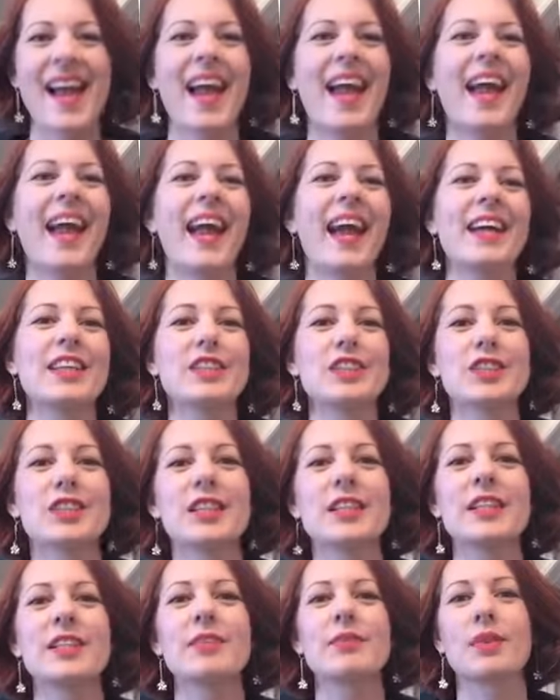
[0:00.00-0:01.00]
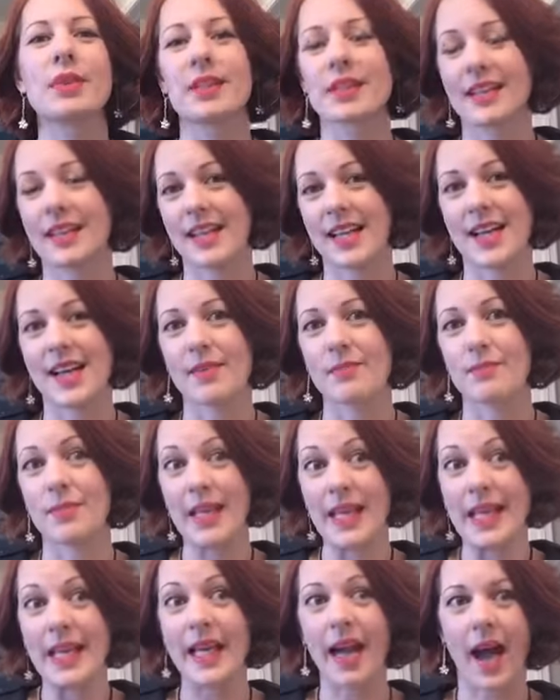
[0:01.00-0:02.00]
and
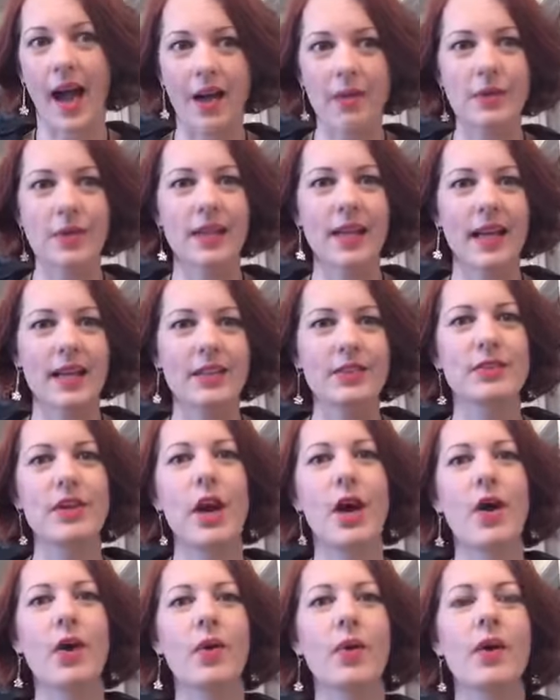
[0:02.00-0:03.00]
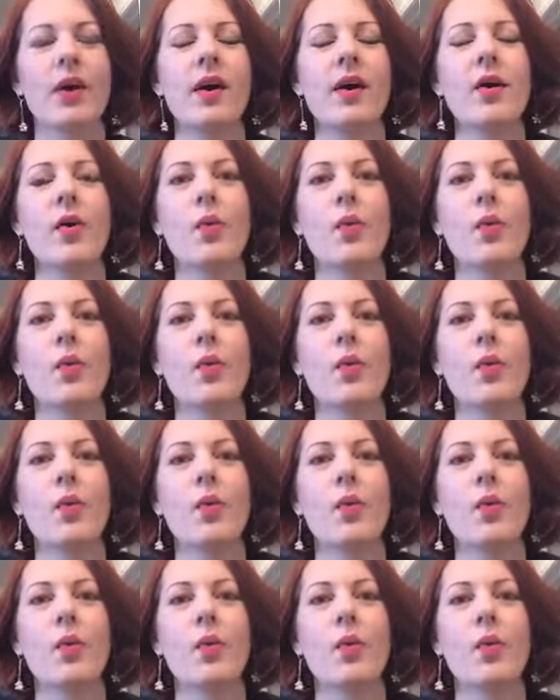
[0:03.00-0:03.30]
I will let you know